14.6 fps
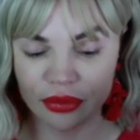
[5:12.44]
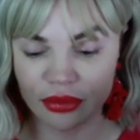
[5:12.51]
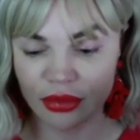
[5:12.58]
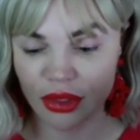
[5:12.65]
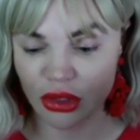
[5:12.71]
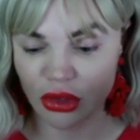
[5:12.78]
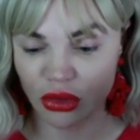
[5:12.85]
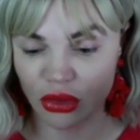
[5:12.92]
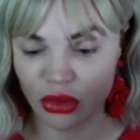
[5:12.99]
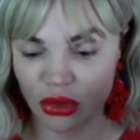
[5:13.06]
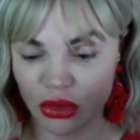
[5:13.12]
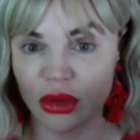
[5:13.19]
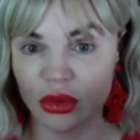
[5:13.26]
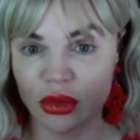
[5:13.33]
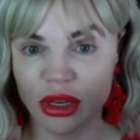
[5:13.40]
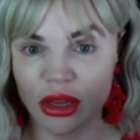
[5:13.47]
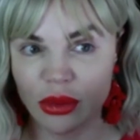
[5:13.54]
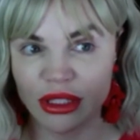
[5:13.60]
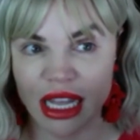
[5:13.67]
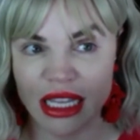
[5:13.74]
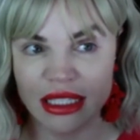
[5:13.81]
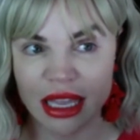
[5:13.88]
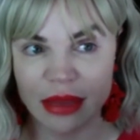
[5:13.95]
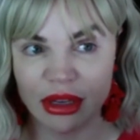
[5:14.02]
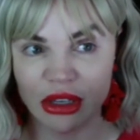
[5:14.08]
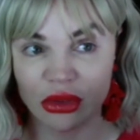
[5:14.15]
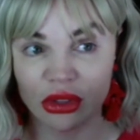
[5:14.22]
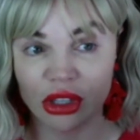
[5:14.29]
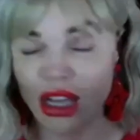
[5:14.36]
you agree with that statement
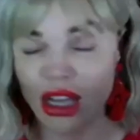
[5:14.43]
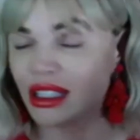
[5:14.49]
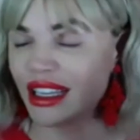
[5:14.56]
or not.